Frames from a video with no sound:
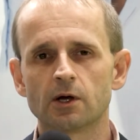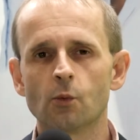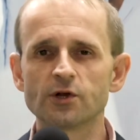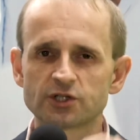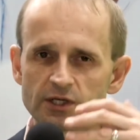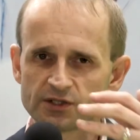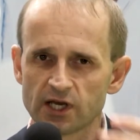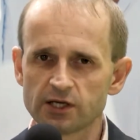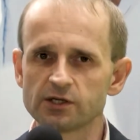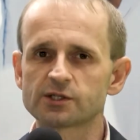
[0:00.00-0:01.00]
which
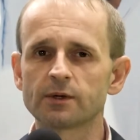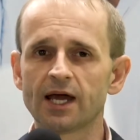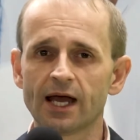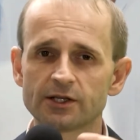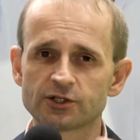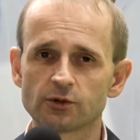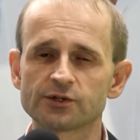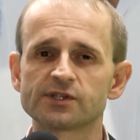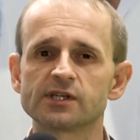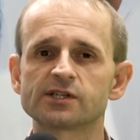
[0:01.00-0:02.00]
continues to enhance your
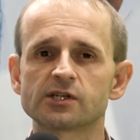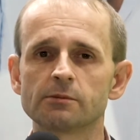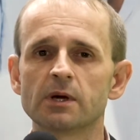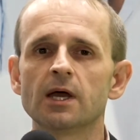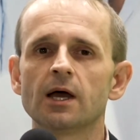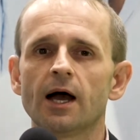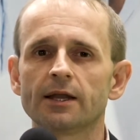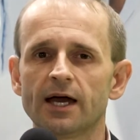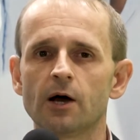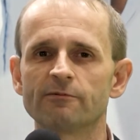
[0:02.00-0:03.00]
system
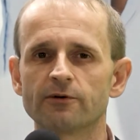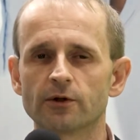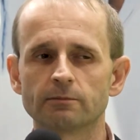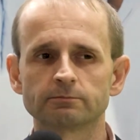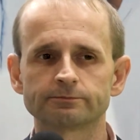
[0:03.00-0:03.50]
and help for them.